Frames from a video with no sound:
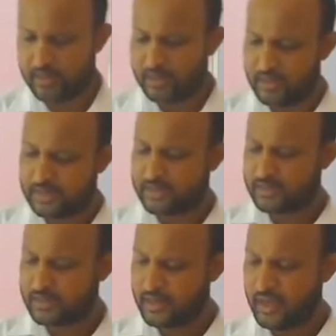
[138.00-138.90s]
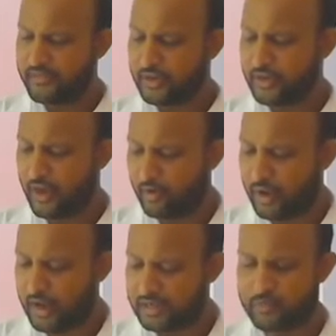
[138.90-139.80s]
Thus everything around
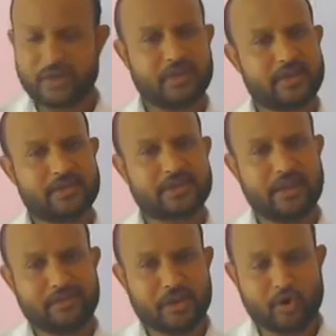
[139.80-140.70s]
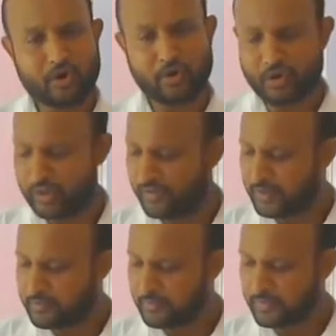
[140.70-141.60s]
us, whether it is living or
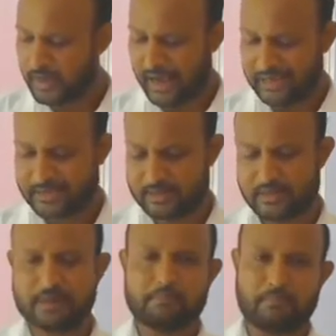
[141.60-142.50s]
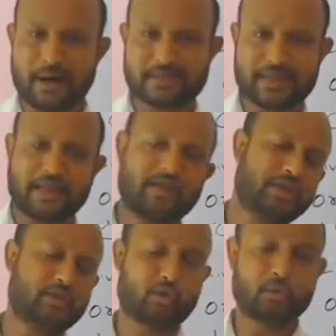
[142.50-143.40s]
non-living, has mass and
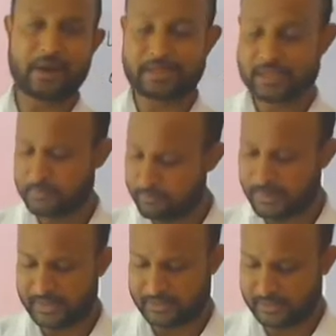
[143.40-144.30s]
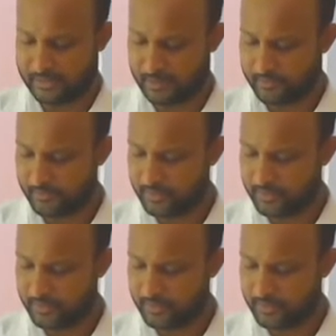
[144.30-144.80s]
it occupies space.